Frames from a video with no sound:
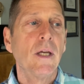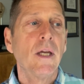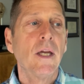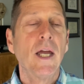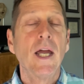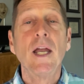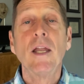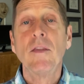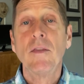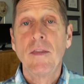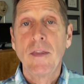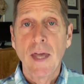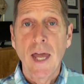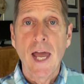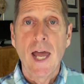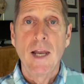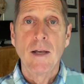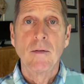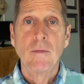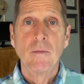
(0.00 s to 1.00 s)
And
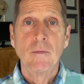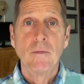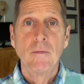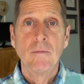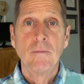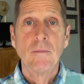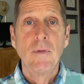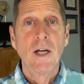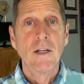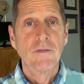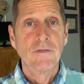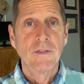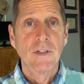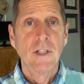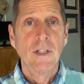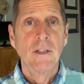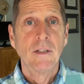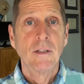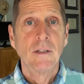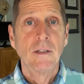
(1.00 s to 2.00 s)
that, my
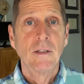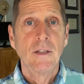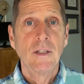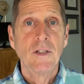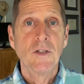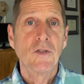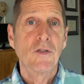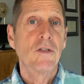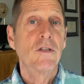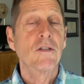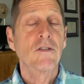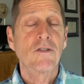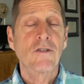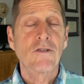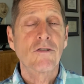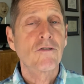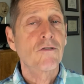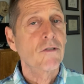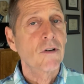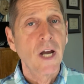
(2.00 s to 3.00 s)
friend, is
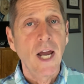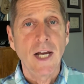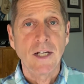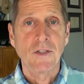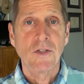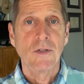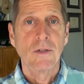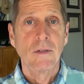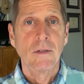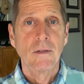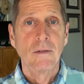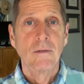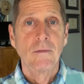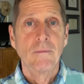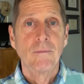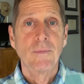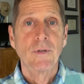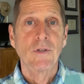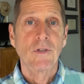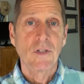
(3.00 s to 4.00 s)
distraction
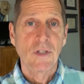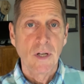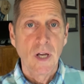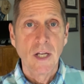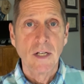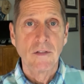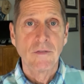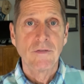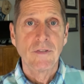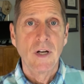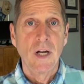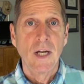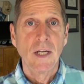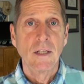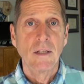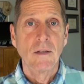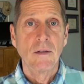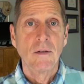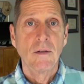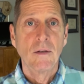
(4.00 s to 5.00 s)
personified.
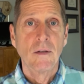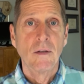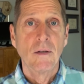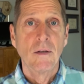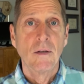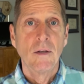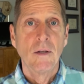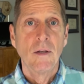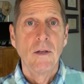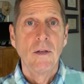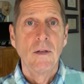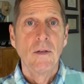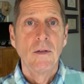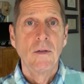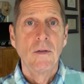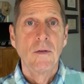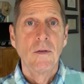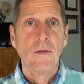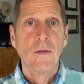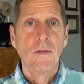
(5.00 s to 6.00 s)

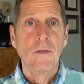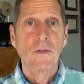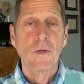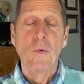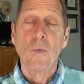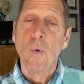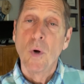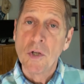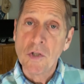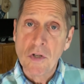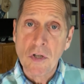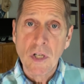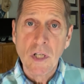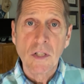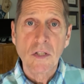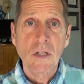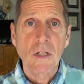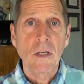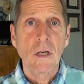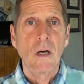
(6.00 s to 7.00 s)
So once you
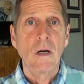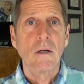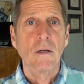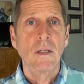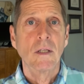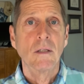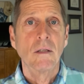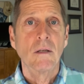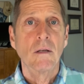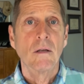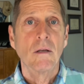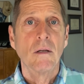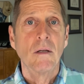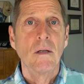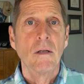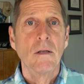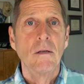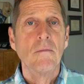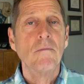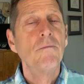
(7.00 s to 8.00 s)
get started,
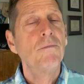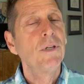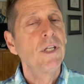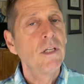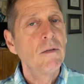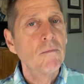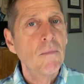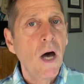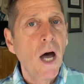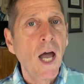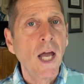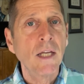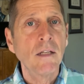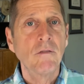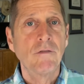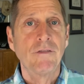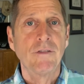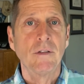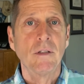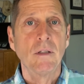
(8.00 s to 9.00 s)
be
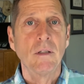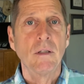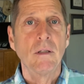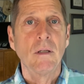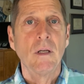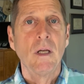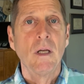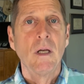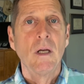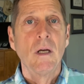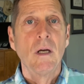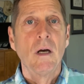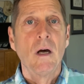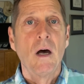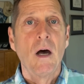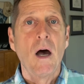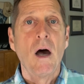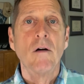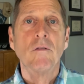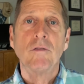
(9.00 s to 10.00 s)
mindful
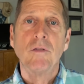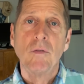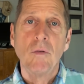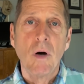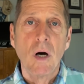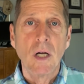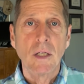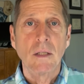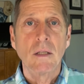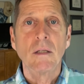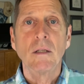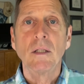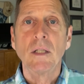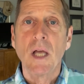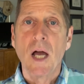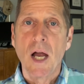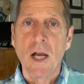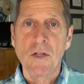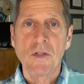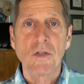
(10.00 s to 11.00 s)
of what the
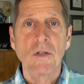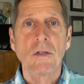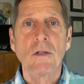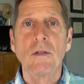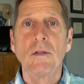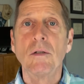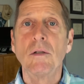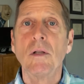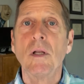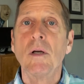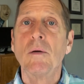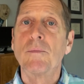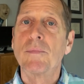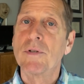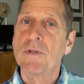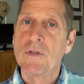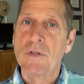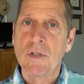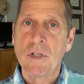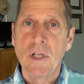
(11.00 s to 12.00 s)
logical
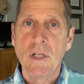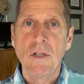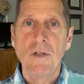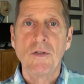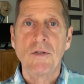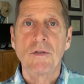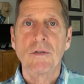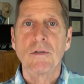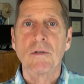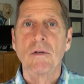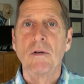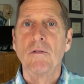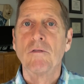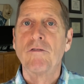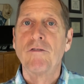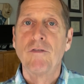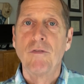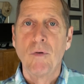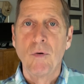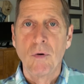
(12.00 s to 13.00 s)
procedure
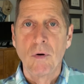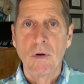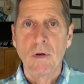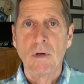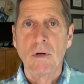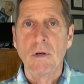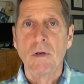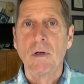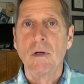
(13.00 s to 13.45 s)
for